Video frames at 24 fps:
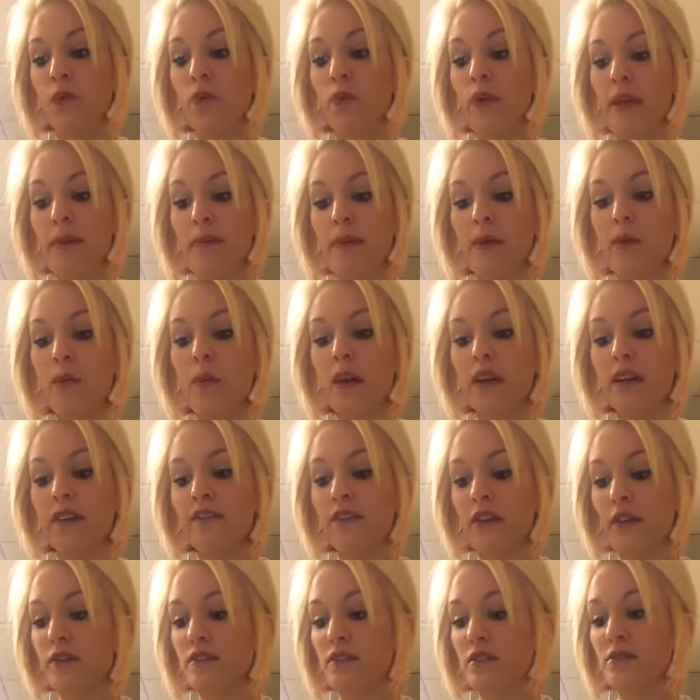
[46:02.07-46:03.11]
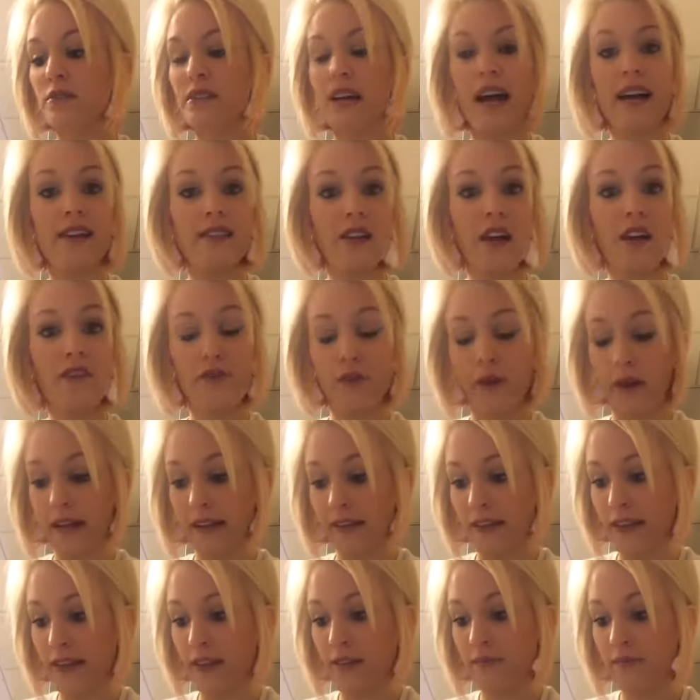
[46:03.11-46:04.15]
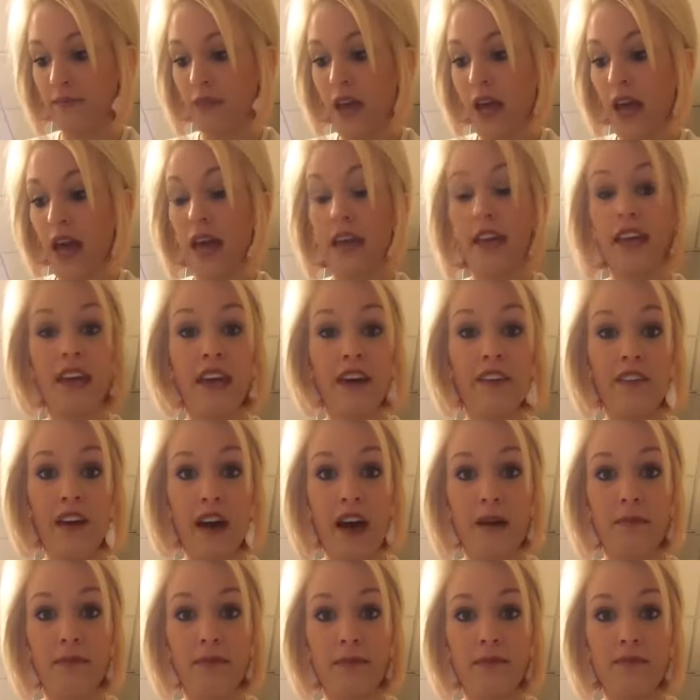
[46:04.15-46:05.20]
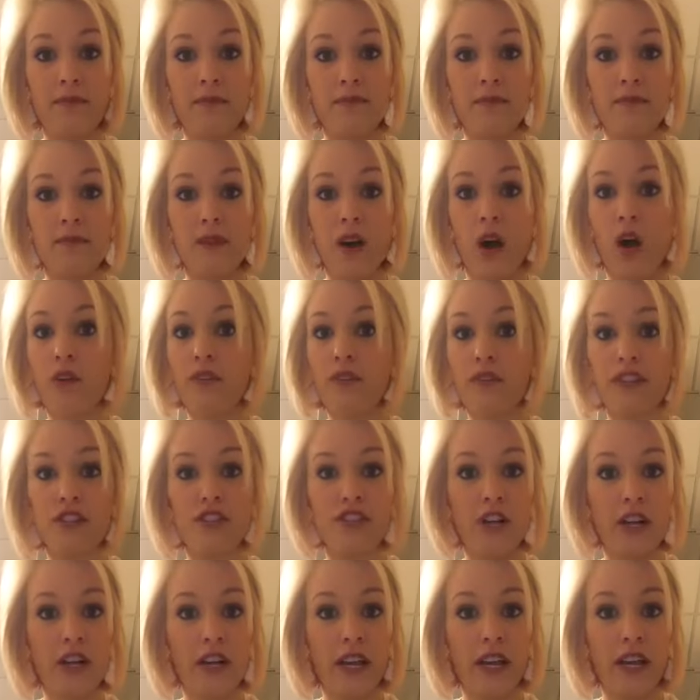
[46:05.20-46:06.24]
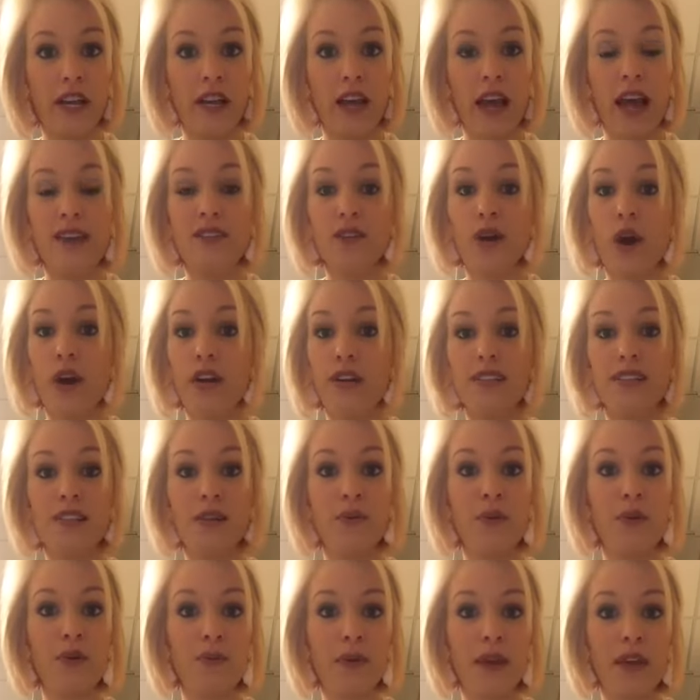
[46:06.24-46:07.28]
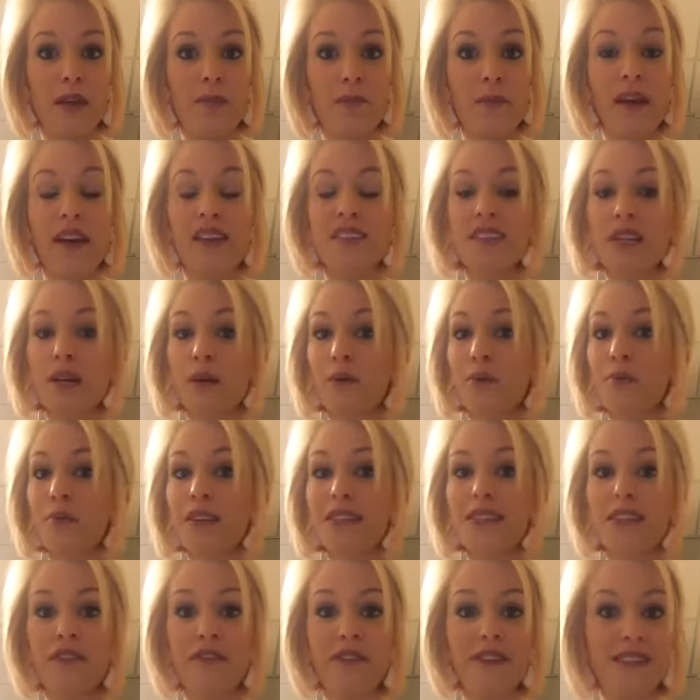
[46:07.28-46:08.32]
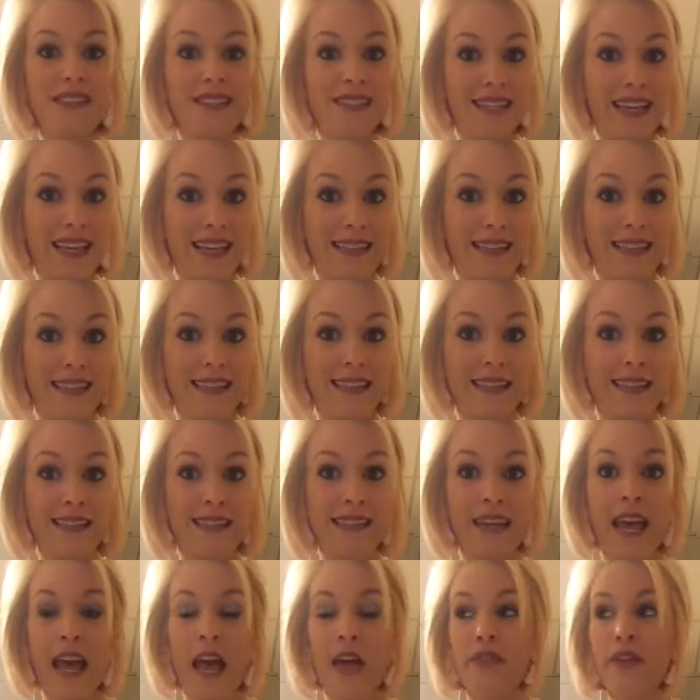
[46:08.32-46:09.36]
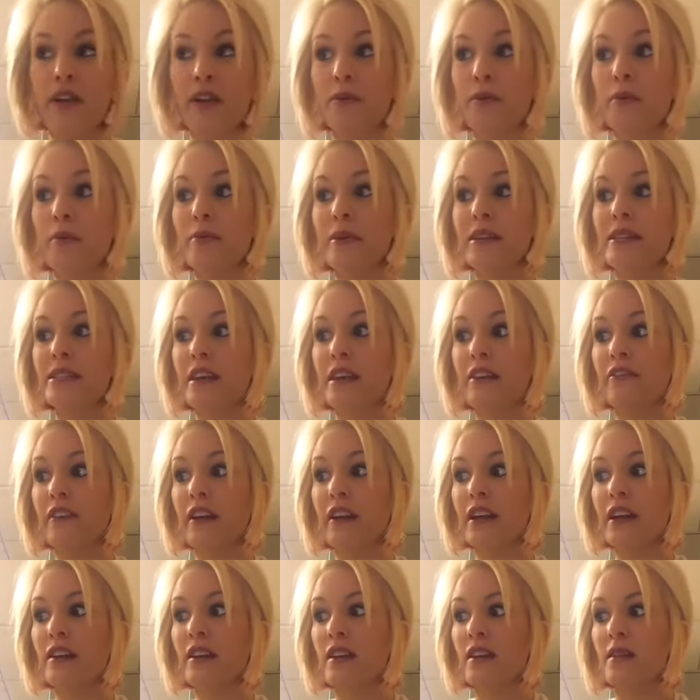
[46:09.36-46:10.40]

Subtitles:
we be one of those who dies off quickly and give up over the journey, as hard as it will be, because there will be different seasons. There will be different